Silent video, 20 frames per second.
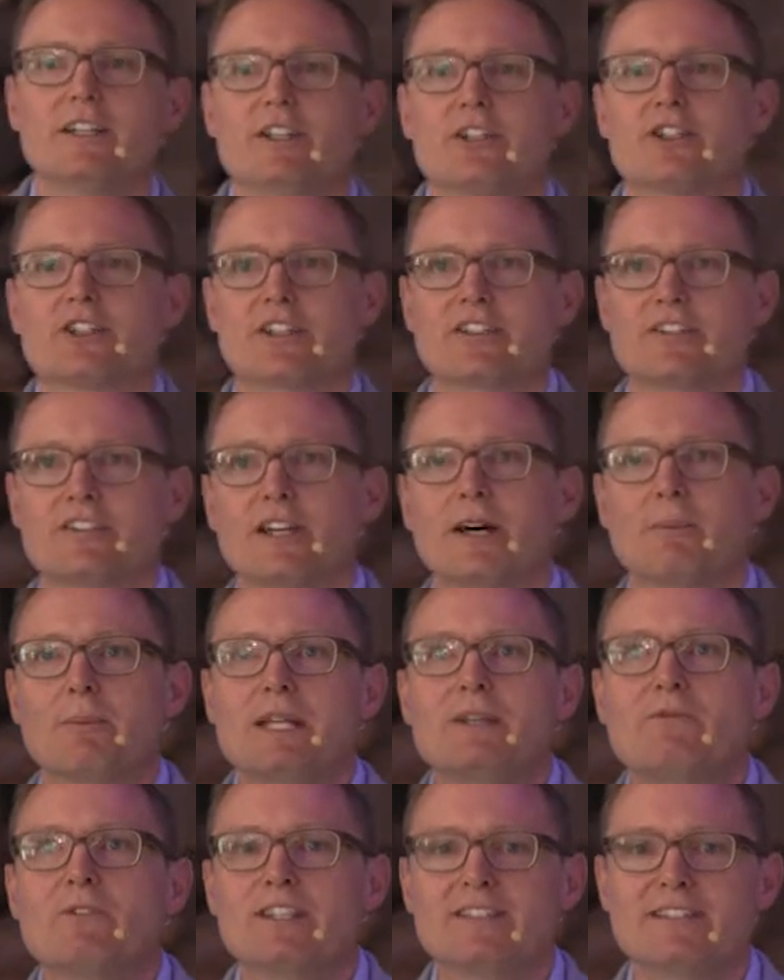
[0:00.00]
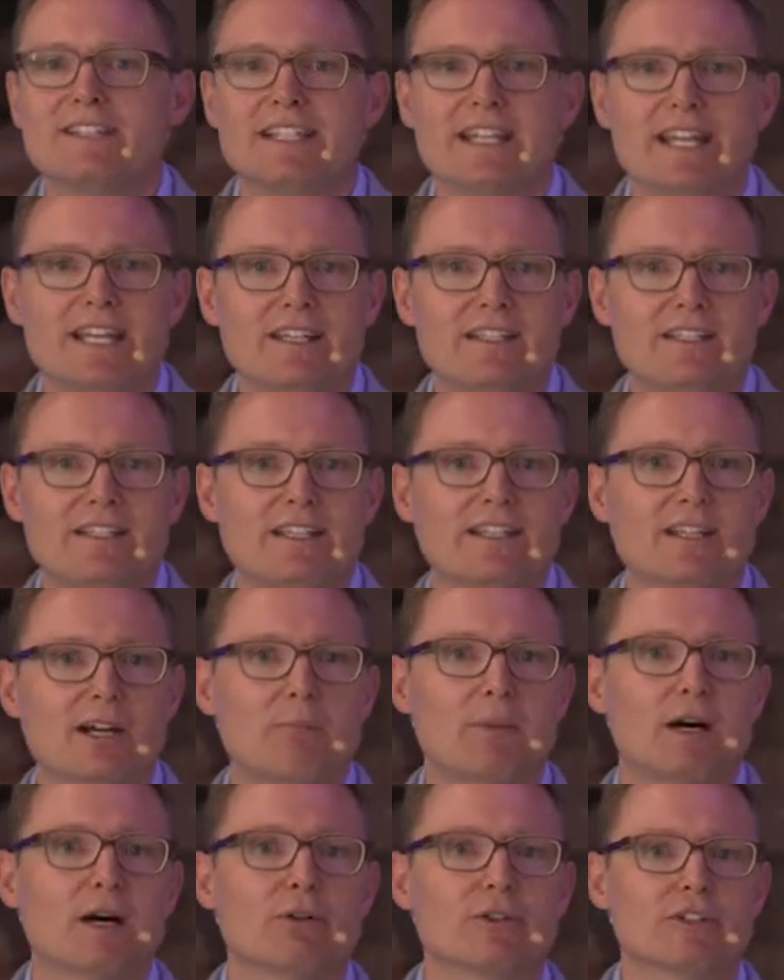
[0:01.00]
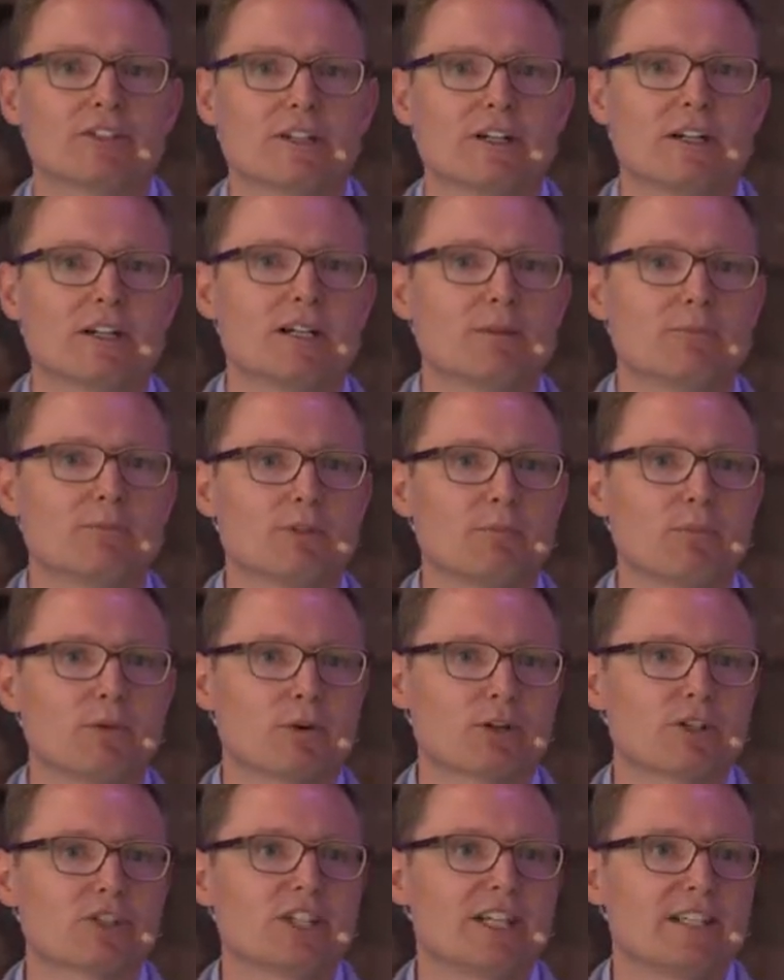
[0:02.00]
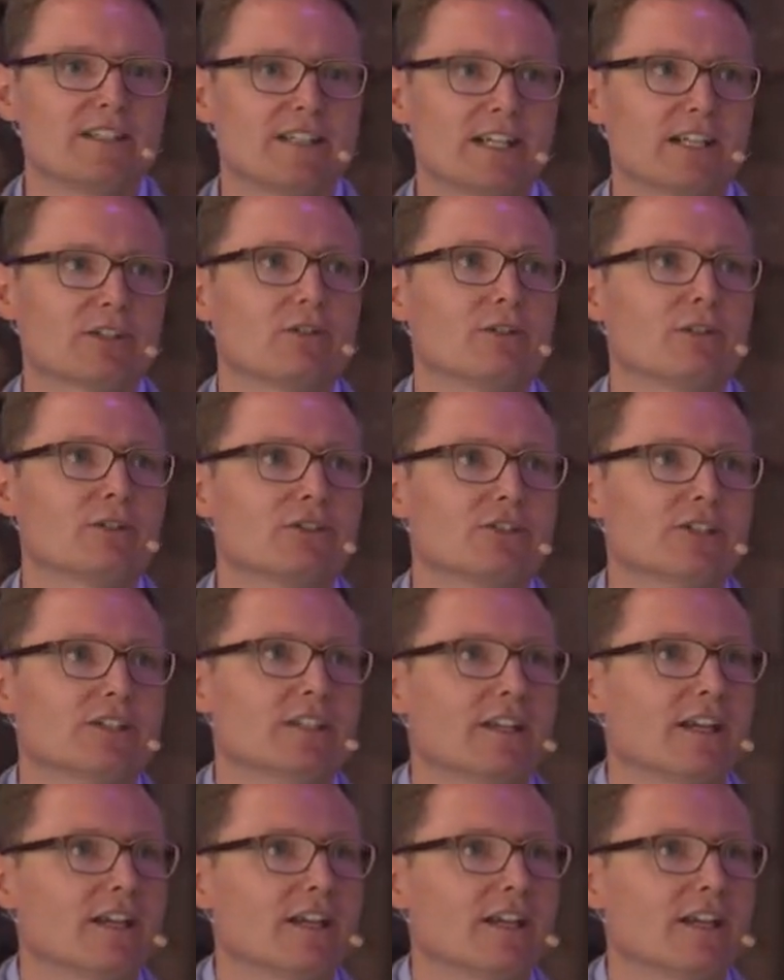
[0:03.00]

just investigating about the blockchain technology.